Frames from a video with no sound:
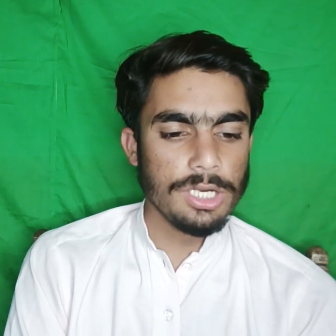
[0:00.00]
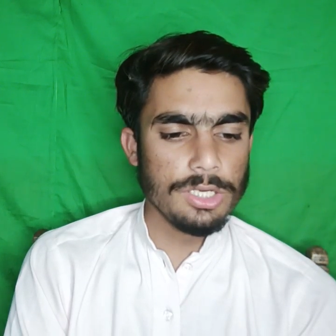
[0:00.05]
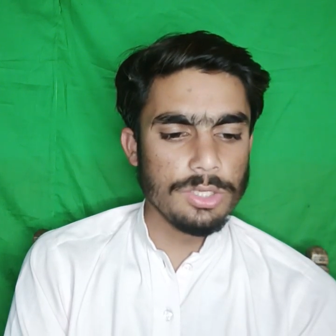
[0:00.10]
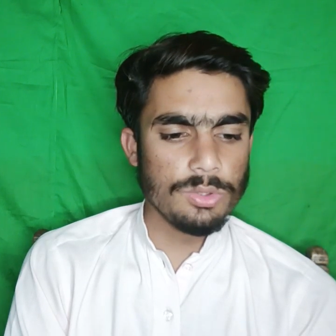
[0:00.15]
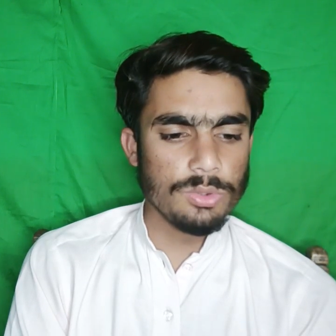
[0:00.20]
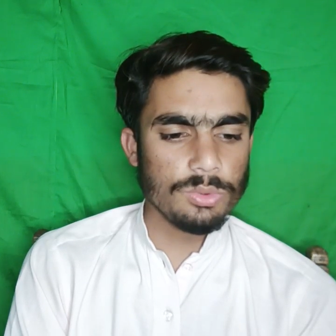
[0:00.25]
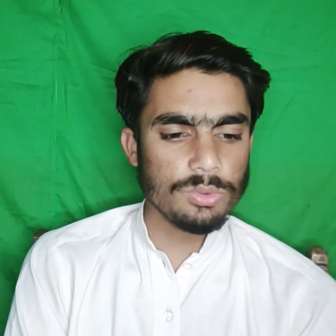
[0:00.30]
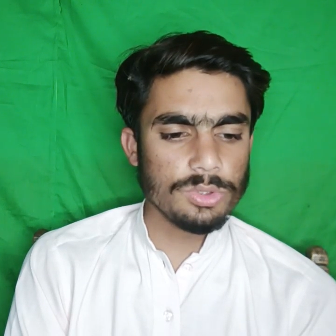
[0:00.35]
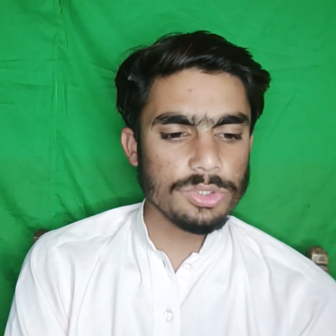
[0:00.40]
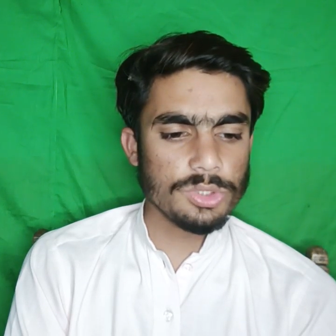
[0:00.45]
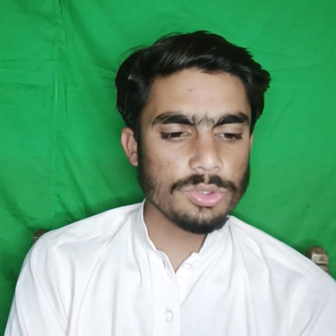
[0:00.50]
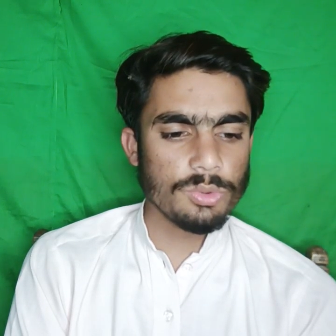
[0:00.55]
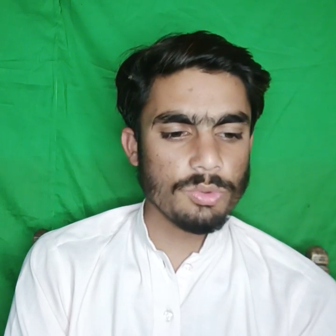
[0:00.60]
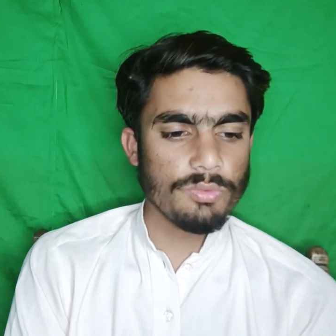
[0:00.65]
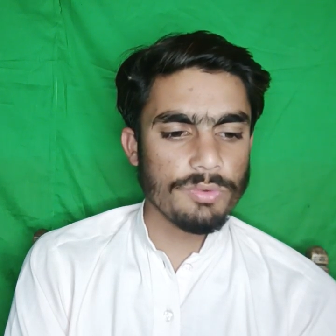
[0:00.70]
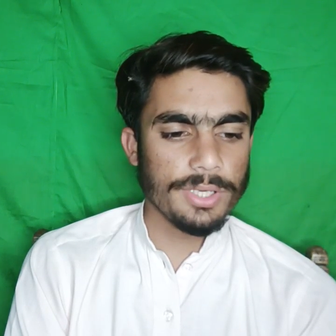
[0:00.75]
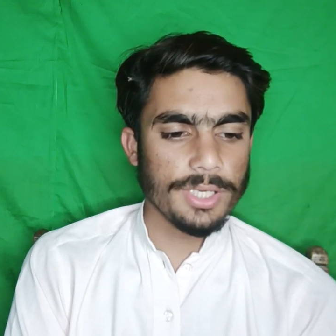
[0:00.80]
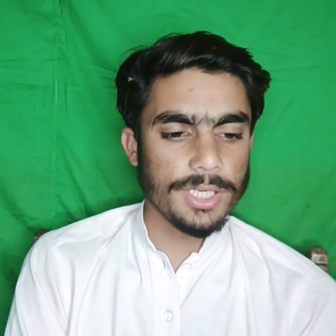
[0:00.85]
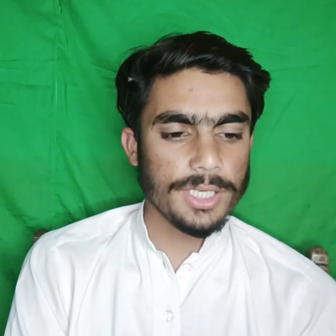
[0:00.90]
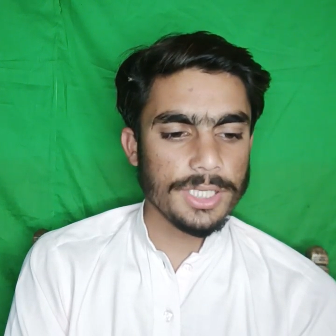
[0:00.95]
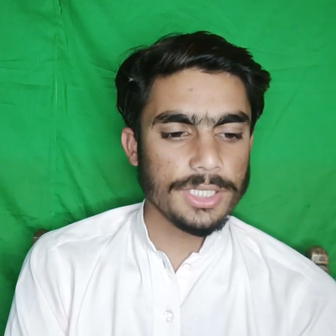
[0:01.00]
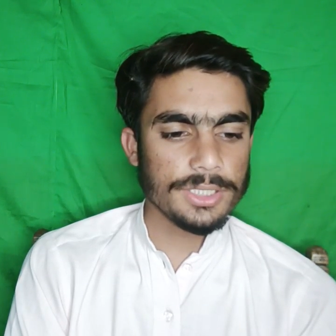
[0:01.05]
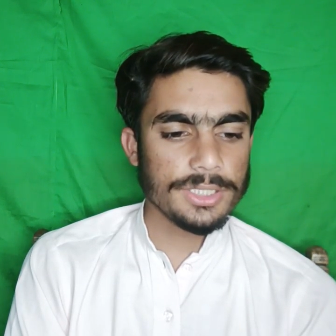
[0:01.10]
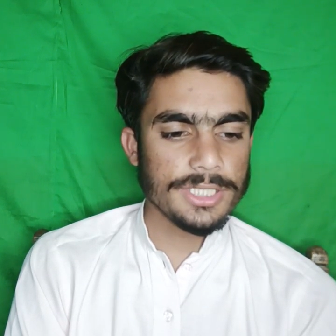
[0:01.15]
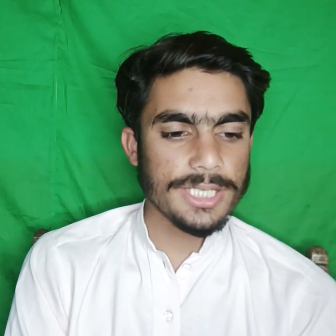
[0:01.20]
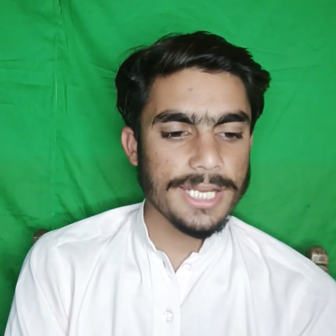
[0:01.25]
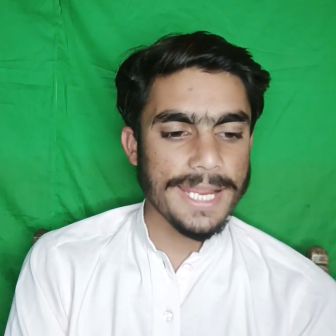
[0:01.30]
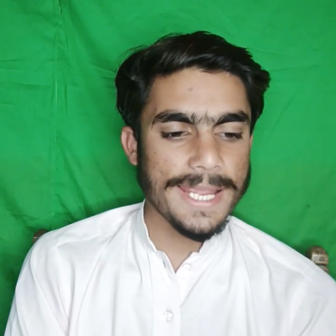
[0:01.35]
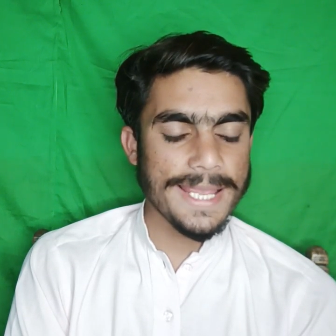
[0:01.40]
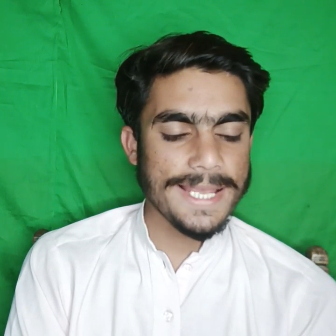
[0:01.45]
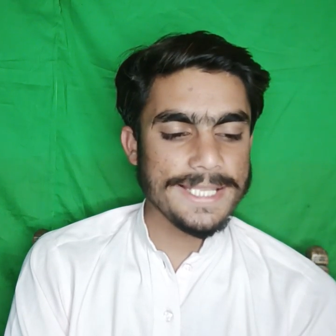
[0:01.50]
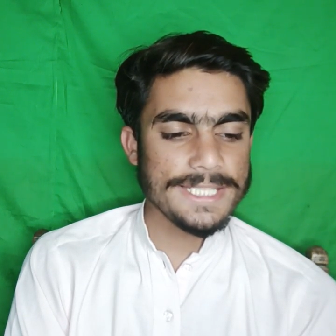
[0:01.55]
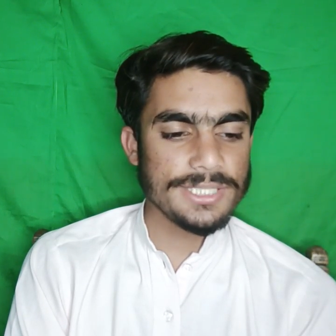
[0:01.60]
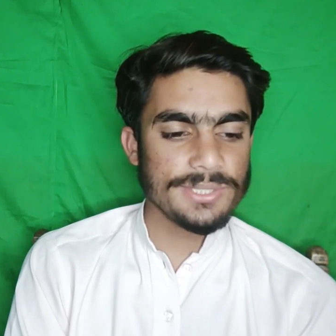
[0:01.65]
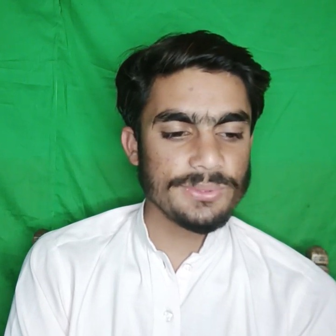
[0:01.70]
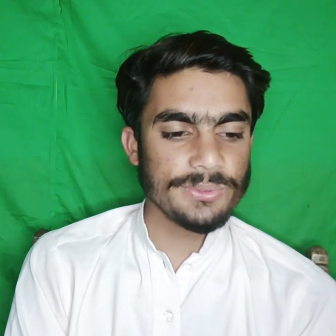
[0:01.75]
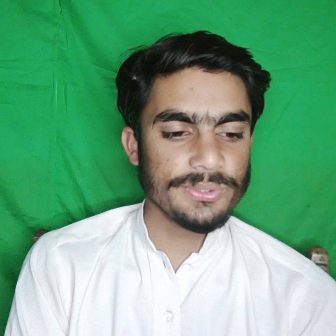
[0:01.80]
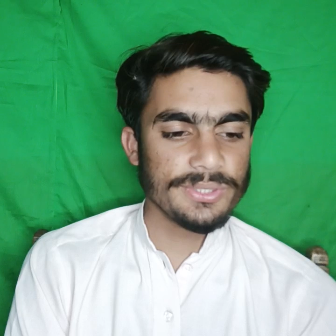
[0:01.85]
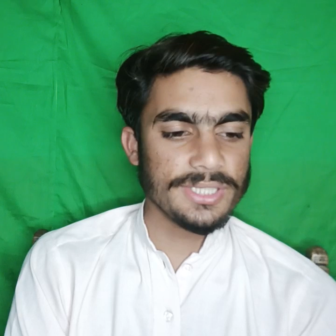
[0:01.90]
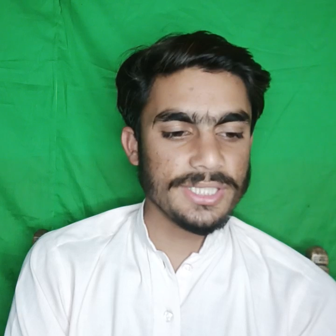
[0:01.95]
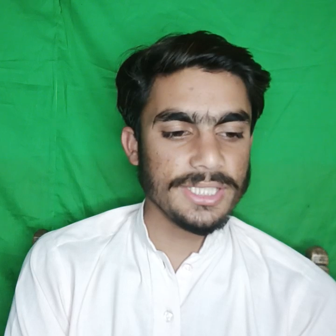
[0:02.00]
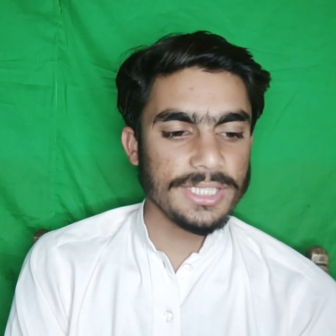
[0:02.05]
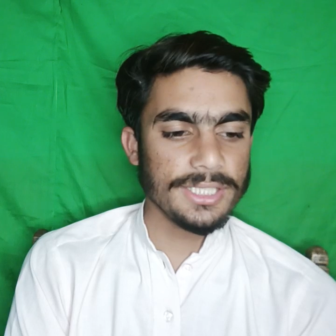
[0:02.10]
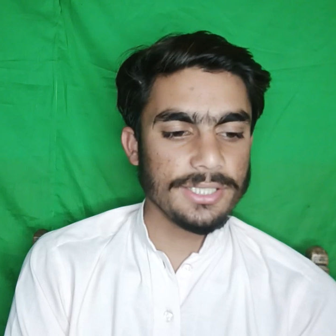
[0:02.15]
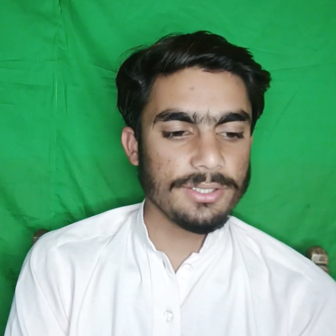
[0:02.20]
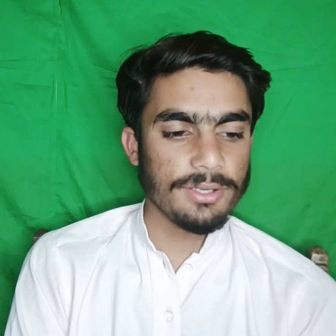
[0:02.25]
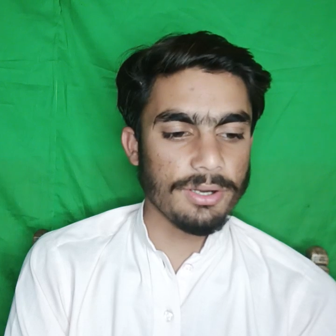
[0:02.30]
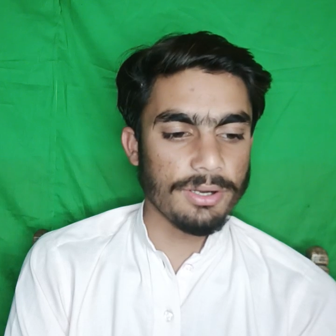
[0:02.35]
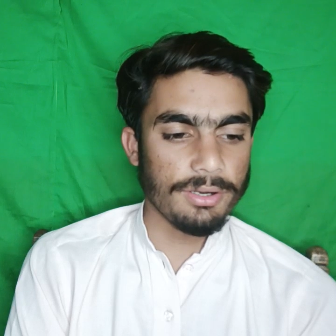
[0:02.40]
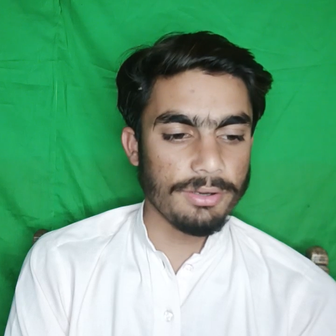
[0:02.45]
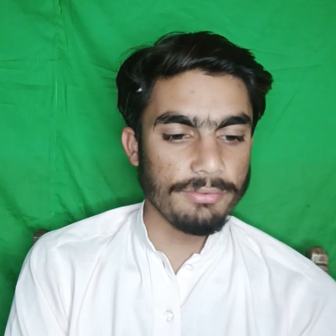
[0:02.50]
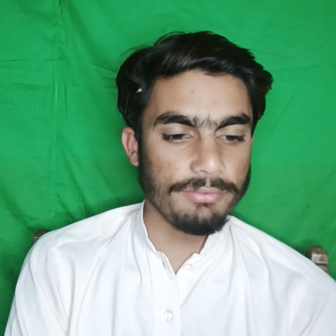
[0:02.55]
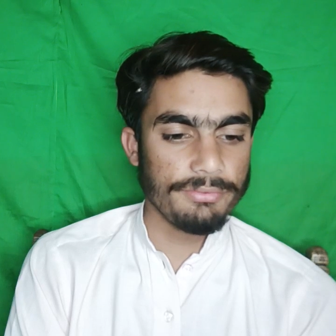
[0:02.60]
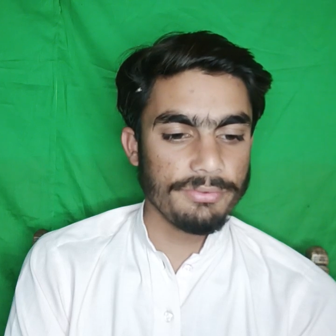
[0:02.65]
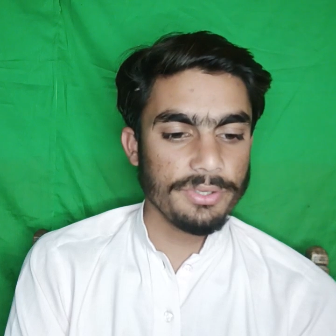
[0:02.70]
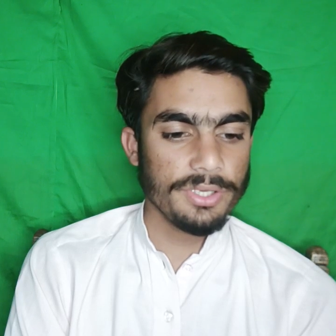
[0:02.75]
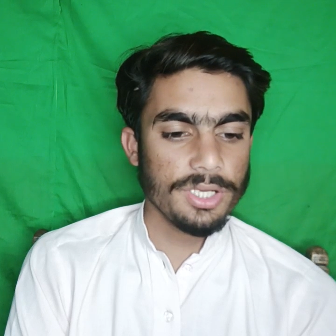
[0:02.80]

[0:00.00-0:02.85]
Do you want as you think of?